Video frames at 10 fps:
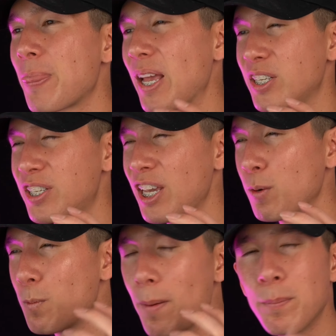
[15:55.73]
and
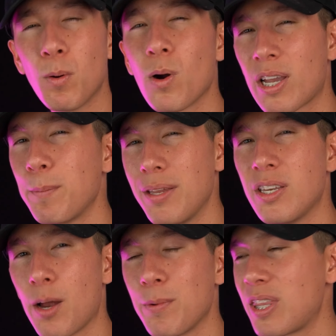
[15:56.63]
seeing what more can be
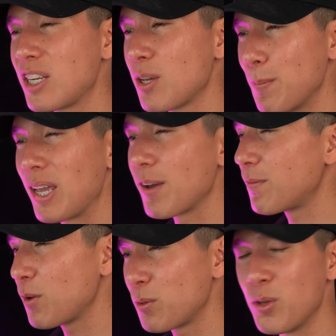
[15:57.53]
done with it to make it
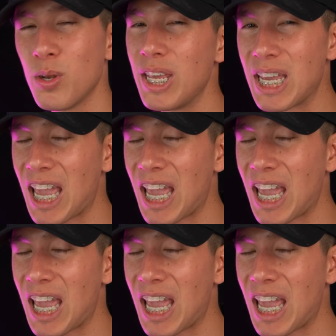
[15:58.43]
feel unique